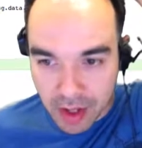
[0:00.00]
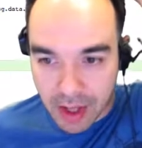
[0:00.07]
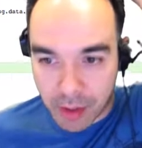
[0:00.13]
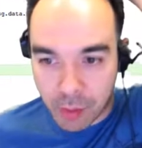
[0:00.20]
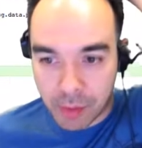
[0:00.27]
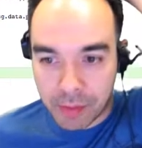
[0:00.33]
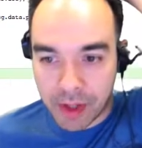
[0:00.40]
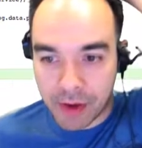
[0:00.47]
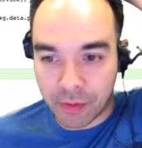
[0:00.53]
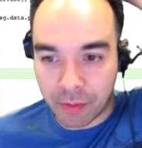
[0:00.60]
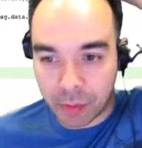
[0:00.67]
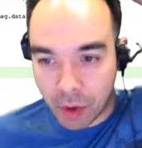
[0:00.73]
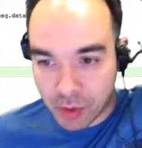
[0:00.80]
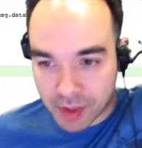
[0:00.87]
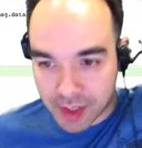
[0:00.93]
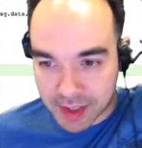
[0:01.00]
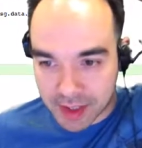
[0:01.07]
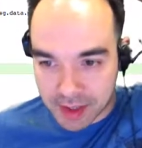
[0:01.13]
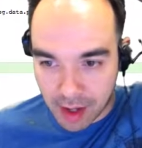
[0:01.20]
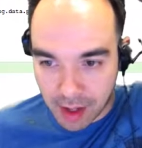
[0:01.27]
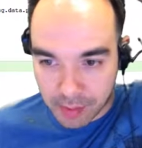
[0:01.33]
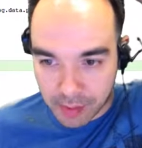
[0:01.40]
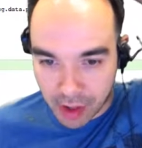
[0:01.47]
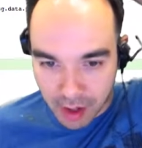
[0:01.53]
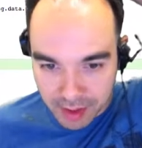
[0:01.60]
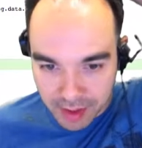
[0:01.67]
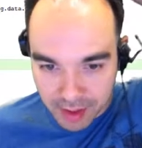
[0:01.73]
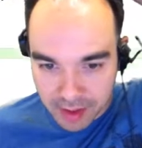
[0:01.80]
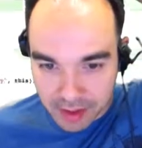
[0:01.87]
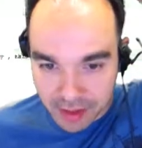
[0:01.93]
It will be of process type
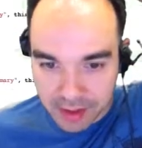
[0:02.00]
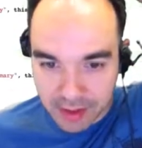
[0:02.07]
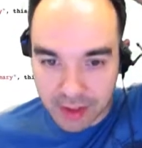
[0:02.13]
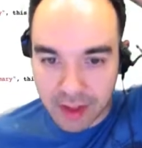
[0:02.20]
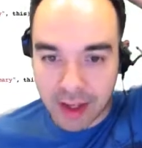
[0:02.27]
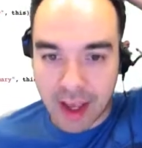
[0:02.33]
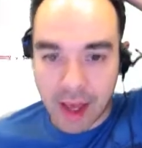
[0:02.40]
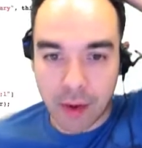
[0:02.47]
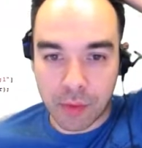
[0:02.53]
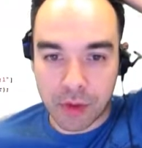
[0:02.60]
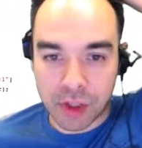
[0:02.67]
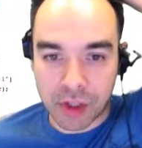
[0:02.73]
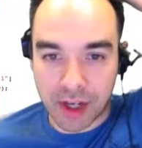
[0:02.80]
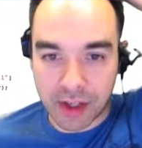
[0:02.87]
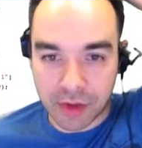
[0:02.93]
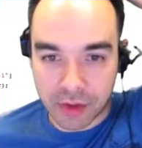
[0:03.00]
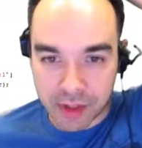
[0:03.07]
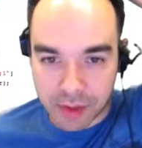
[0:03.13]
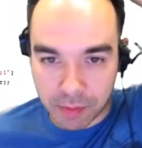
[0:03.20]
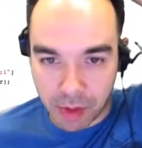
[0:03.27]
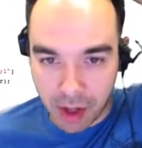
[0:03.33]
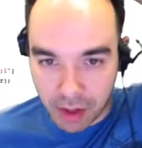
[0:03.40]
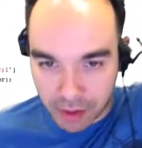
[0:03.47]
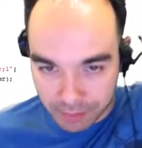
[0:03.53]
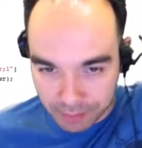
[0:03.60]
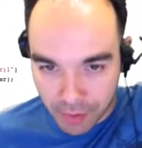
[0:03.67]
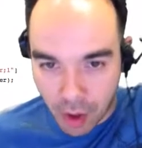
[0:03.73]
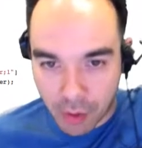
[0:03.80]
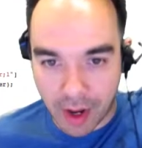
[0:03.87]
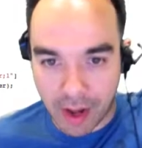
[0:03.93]
content, and we should enter this block.
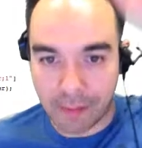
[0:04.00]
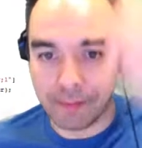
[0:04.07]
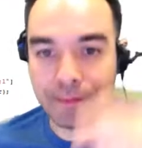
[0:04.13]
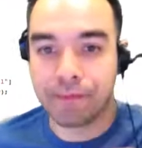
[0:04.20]
Okay.